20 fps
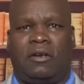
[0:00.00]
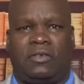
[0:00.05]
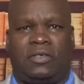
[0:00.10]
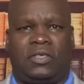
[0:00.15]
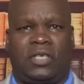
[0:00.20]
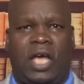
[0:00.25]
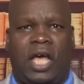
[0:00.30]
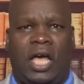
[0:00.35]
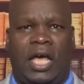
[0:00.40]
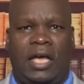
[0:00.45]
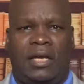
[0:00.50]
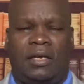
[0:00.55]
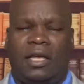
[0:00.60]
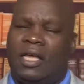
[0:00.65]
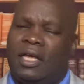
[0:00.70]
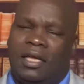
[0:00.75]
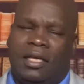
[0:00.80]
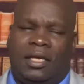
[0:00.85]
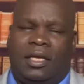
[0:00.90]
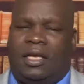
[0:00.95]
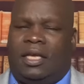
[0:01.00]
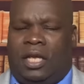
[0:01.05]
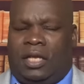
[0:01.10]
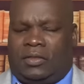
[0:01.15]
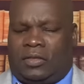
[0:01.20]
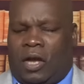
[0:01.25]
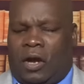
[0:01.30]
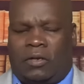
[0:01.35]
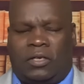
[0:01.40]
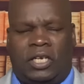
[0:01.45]
side.
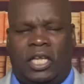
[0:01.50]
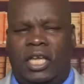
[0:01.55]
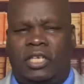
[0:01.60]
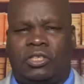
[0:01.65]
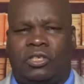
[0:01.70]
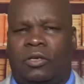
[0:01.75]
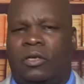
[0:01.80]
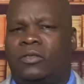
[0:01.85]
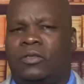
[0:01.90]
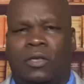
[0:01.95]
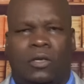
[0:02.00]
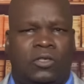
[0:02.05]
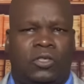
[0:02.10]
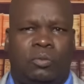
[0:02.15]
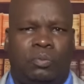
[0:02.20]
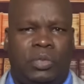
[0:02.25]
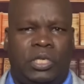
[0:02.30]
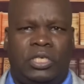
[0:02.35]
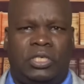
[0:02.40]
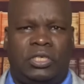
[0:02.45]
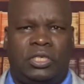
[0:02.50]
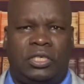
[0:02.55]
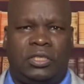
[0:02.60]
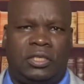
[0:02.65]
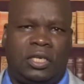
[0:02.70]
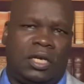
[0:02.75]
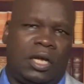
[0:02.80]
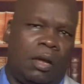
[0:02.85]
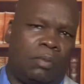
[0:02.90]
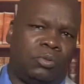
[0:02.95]
It's our nature, it's our species,
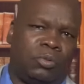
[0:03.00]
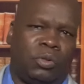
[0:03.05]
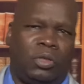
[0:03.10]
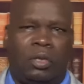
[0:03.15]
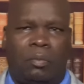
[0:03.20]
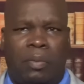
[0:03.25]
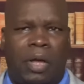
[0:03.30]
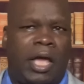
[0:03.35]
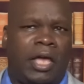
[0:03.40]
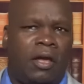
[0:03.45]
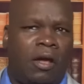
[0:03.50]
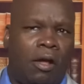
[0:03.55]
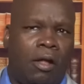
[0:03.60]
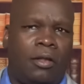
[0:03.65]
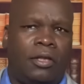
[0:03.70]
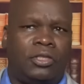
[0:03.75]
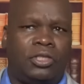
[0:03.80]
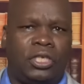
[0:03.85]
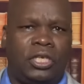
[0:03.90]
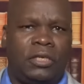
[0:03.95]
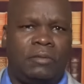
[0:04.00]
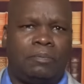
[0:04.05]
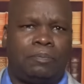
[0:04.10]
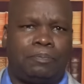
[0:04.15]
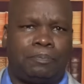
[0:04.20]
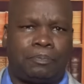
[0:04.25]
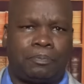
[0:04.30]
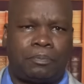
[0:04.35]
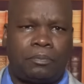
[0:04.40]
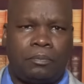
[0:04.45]
it comes with the biology.
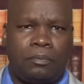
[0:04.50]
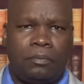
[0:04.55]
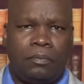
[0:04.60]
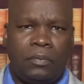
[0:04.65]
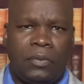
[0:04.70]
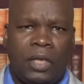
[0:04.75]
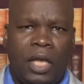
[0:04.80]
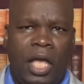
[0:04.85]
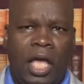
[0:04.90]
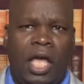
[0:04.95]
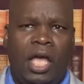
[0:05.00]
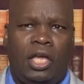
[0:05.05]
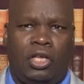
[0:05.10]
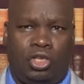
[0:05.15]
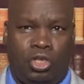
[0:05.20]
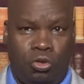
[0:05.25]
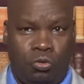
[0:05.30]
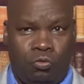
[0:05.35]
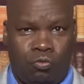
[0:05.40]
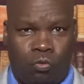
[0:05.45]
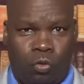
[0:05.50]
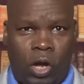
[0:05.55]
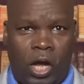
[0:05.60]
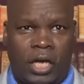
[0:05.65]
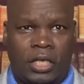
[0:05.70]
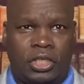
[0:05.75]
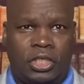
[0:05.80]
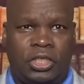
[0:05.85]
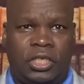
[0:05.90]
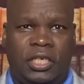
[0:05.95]
You
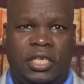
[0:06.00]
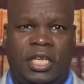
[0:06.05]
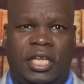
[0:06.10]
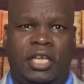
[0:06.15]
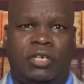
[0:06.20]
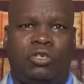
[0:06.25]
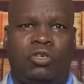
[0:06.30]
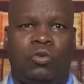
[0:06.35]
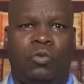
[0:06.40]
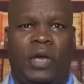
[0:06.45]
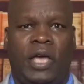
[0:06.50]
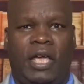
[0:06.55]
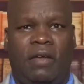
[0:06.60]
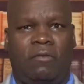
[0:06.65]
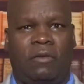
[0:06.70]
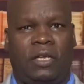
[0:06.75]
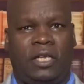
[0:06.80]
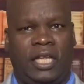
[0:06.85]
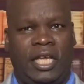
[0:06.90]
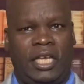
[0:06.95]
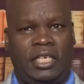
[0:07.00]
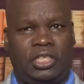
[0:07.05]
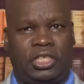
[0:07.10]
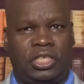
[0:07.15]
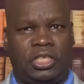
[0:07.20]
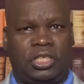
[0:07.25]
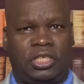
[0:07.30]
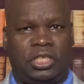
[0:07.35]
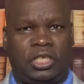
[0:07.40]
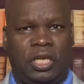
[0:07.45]
rushed into a
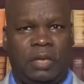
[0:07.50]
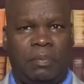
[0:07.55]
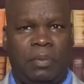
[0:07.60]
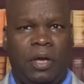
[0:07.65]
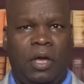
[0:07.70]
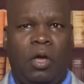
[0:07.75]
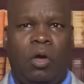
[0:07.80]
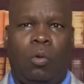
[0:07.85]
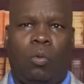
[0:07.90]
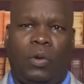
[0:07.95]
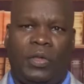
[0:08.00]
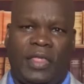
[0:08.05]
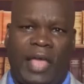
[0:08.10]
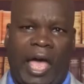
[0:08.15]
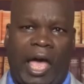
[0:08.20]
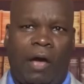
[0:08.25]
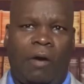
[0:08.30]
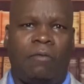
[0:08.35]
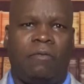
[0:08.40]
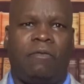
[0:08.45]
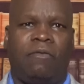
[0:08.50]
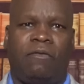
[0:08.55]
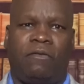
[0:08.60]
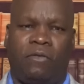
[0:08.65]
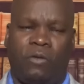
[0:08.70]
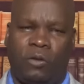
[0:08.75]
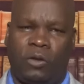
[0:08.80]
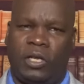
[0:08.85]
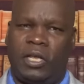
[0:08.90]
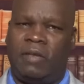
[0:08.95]
relationship without
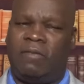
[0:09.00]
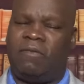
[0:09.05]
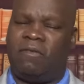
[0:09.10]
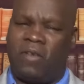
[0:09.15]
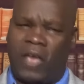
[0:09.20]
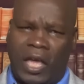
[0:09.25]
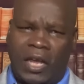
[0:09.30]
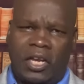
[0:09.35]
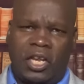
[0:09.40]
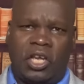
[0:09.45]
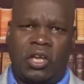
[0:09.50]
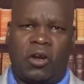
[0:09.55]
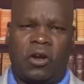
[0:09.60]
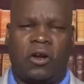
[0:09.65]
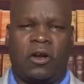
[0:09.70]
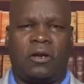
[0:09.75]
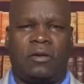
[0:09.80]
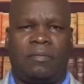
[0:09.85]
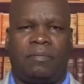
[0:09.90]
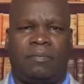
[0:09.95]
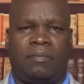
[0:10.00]
fully vetting her.